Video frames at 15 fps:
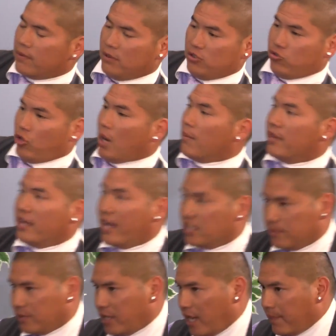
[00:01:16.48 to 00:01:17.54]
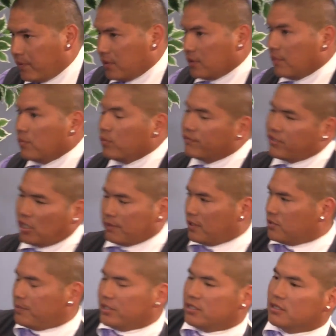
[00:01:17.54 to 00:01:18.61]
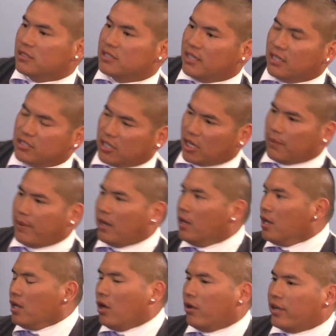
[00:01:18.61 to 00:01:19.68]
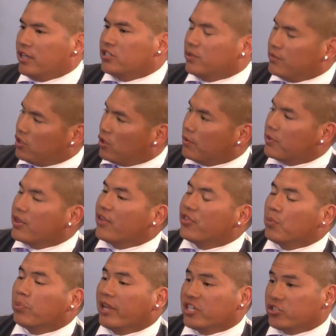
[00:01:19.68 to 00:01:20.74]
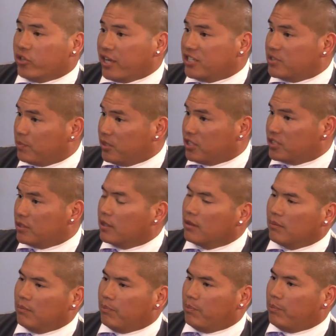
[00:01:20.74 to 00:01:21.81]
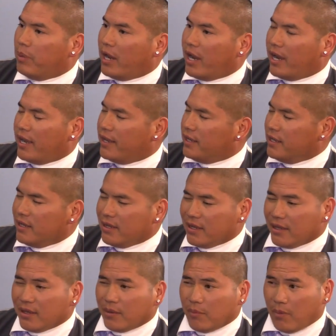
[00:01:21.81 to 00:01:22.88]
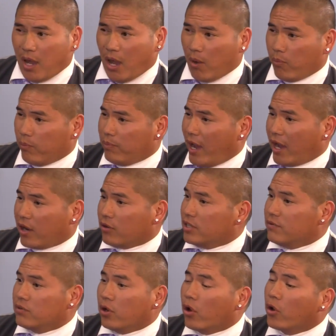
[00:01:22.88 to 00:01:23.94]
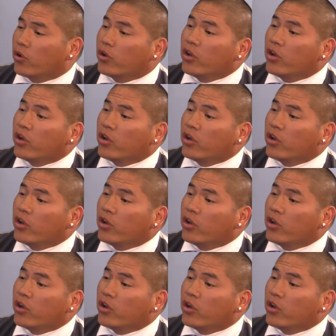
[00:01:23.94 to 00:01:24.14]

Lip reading: the drama that has been happening. I mean, we've talked about speeches. Let's talk about, okay, so we know the plagiarized speech by, I don't even know her